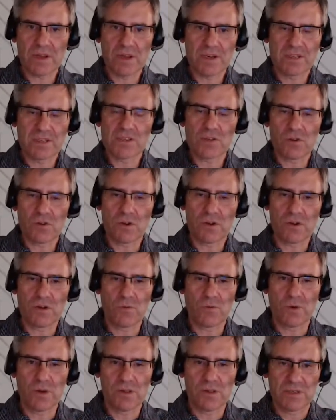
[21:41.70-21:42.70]

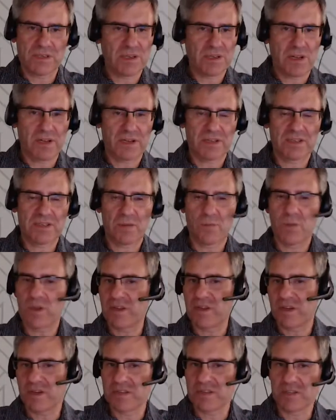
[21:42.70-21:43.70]
installer will select
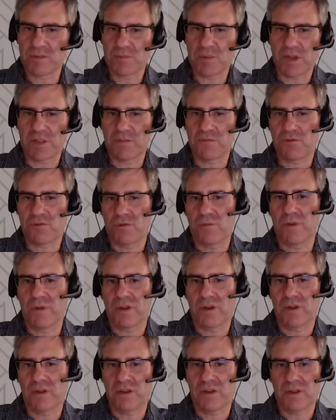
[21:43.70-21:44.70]
somebody else's platform,
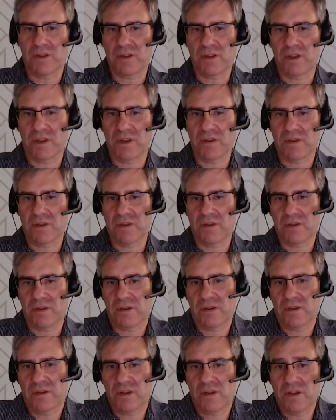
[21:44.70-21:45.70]
and
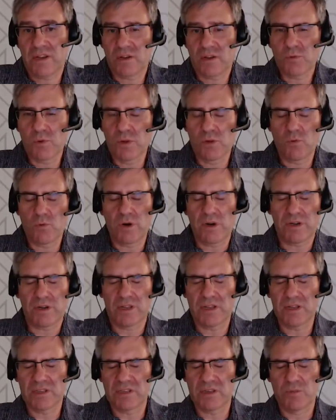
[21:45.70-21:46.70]
that will
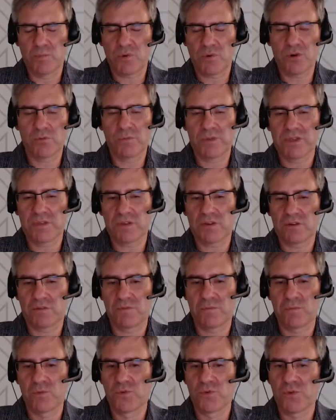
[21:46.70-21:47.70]
work. That's the promise
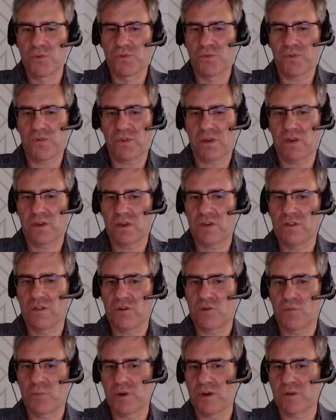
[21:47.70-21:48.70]
of Bluetooth
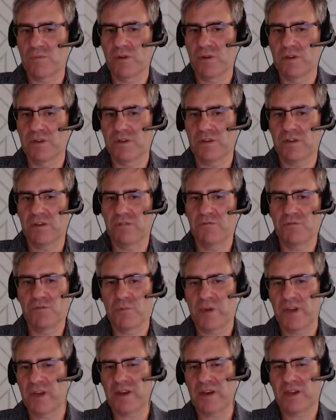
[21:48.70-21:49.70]
interoperability. If
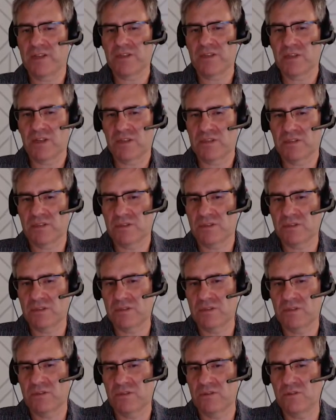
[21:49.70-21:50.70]
you make headsets,
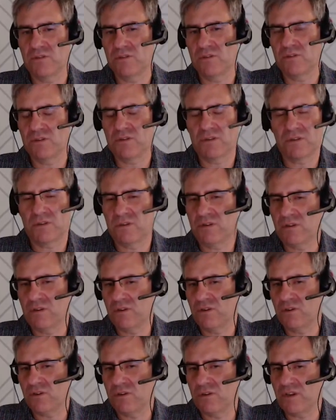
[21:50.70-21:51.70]

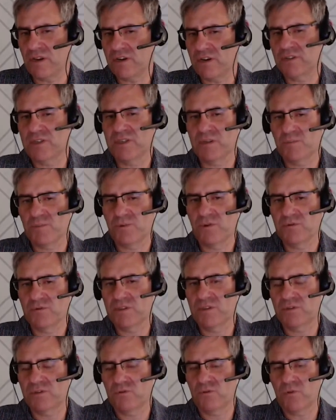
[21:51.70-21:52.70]
they are
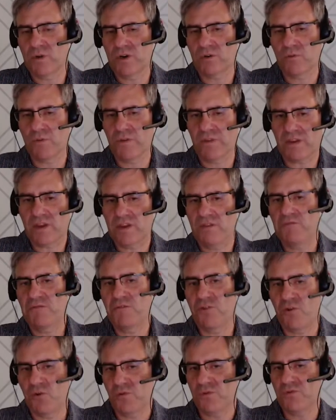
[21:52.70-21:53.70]
supposed to work with any
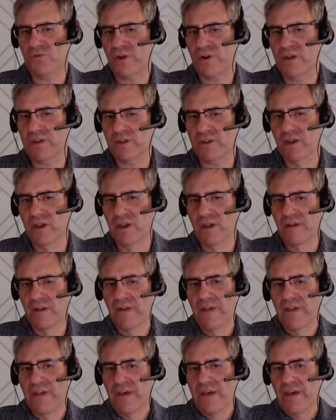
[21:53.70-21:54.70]
phone, right?
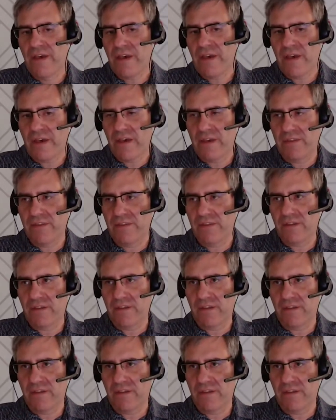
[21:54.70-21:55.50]
And